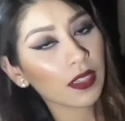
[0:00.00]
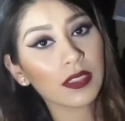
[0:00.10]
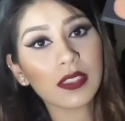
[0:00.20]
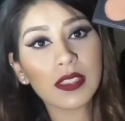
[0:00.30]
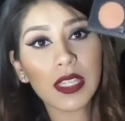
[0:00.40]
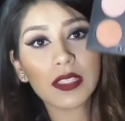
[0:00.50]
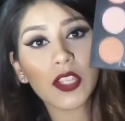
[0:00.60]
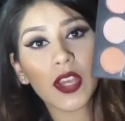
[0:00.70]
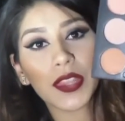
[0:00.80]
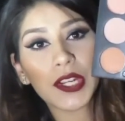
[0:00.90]
it sticks
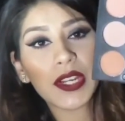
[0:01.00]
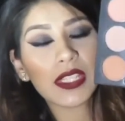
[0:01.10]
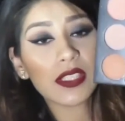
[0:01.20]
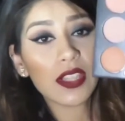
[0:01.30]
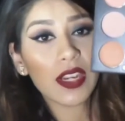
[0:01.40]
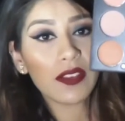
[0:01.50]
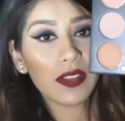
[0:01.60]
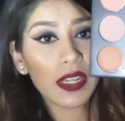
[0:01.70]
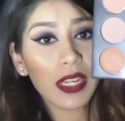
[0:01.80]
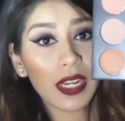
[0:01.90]
on there and it's not
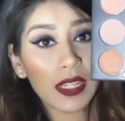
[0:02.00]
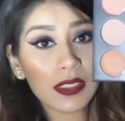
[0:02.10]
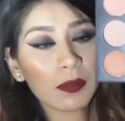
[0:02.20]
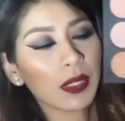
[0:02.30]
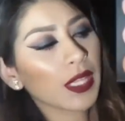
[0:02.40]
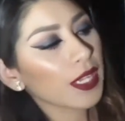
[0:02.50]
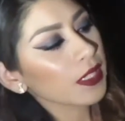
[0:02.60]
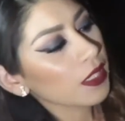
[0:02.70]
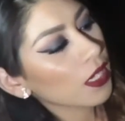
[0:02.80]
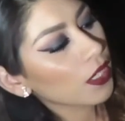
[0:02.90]
even in its place,